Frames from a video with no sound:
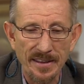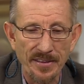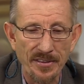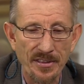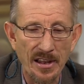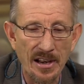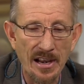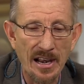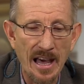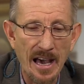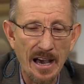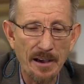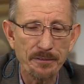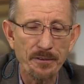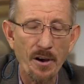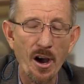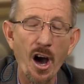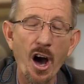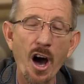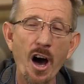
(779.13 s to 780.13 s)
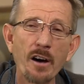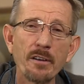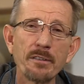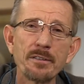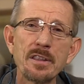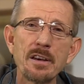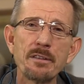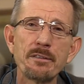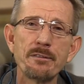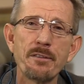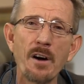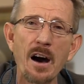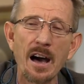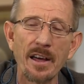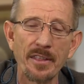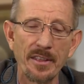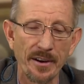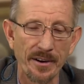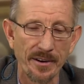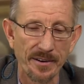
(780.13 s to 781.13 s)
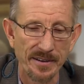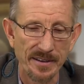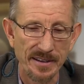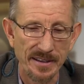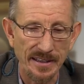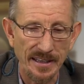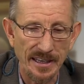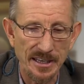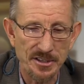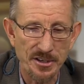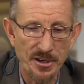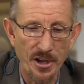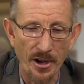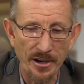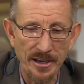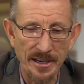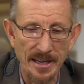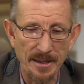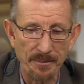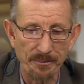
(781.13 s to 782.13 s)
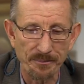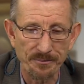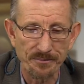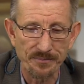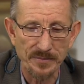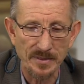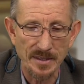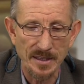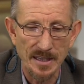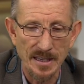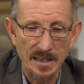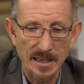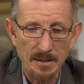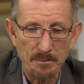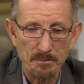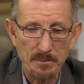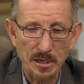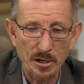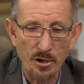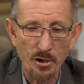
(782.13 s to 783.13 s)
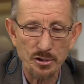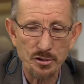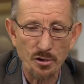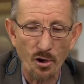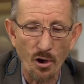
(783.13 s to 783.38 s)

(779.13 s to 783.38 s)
the love of the Father is not in him. Because